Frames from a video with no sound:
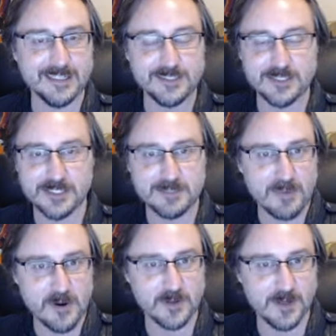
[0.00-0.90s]
is just
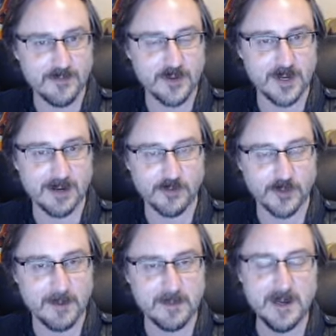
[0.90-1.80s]
part of the
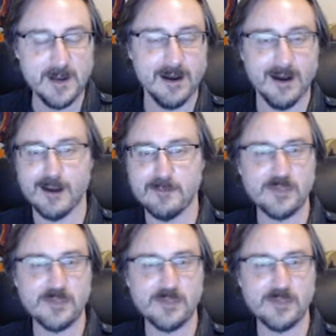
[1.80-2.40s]
cover-up. I've been